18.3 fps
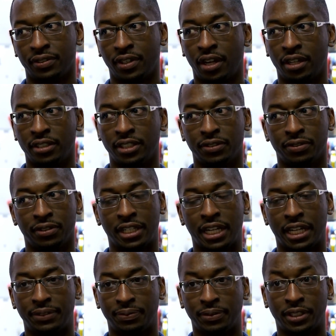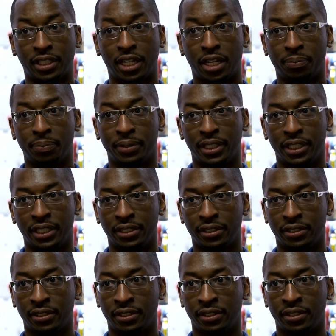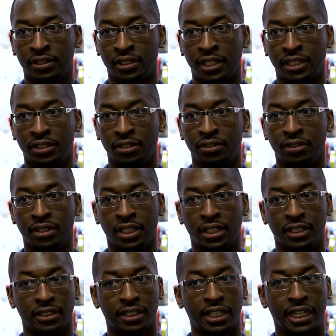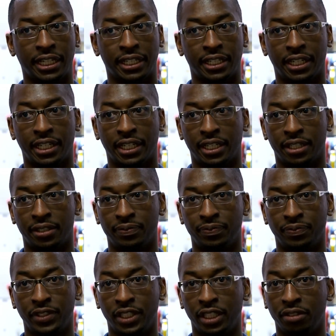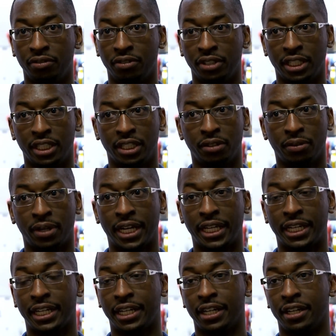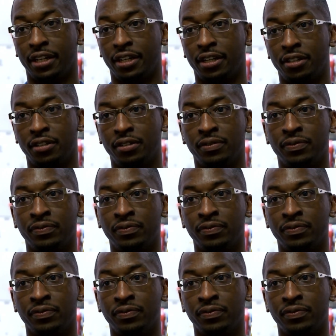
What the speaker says: all different kinds of companies. They do things like TV, radio,